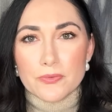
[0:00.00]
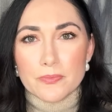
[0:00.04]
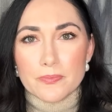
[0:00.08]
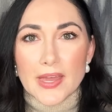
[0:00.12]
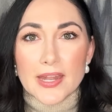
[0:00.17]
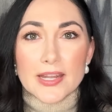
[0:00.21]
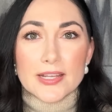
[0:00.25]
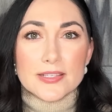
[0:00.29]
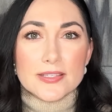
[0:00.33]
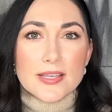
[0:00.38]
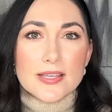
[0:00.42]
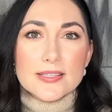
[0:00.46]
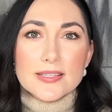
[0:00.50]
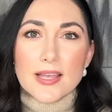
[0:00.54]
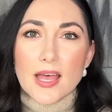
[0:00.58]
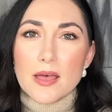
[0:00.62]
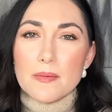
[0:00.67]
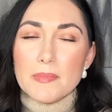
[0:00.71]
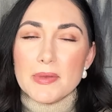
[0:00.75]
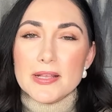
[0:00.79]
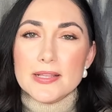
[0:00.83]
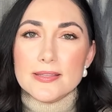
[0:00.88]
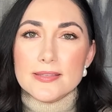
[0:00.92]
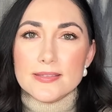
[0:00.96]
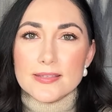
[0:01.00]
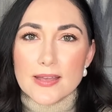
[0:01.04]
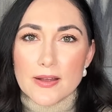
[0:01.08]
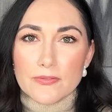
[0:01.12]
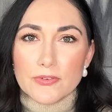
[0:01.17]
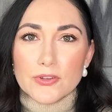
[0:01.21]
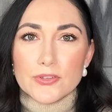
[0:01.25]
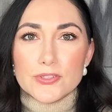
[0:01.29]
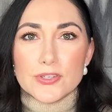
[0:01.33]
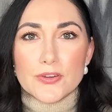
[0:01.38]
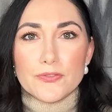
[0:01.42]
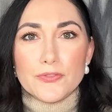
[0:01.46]
And it does come in
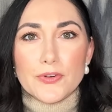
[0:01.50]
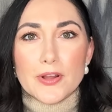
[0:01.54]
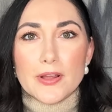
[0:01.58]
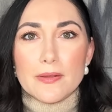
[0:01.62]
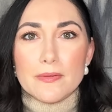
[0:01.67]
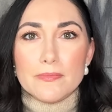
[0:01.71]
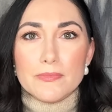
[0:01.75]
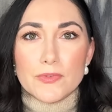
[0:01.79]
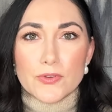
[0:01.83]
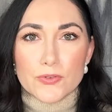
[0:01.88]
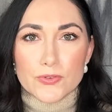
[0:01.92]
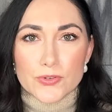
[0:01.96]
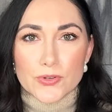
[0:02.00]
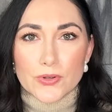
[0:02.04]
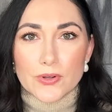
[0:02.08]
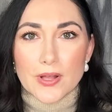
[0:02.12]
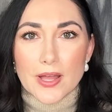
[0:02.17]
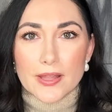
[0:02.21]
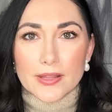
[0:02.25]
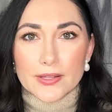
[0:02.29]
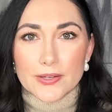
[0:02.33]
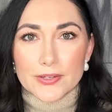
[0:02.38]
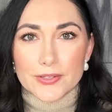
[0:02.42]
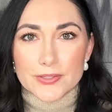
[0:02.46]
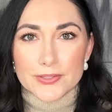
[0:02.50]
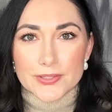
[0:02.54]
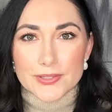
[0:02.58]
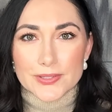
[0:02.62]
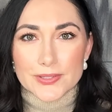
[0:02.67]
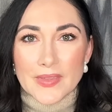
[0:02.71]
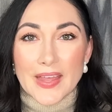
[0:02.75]
several different neutral colors.